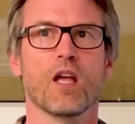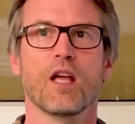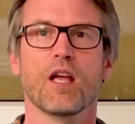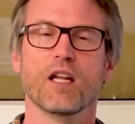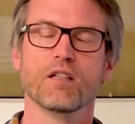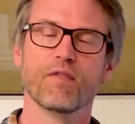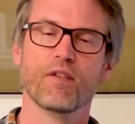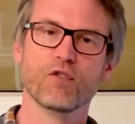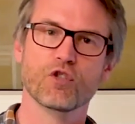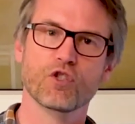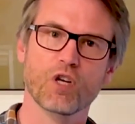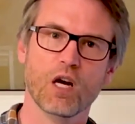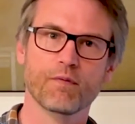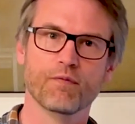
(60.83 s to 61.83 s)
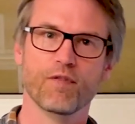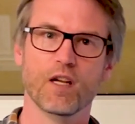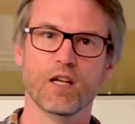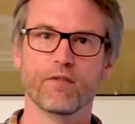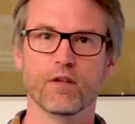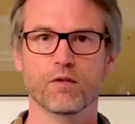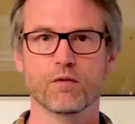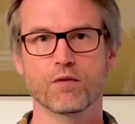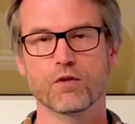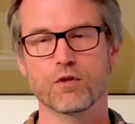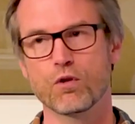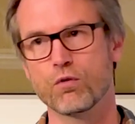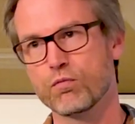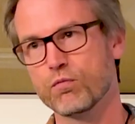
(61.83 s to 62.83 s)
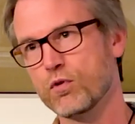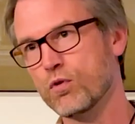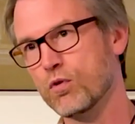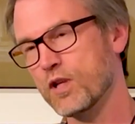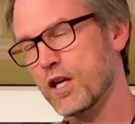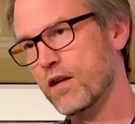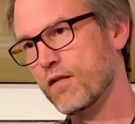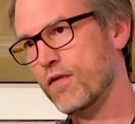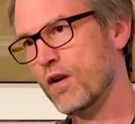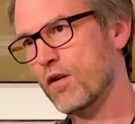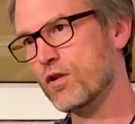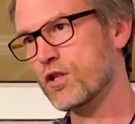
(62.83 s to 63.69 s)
has a very sharp flavor, so you'll get a very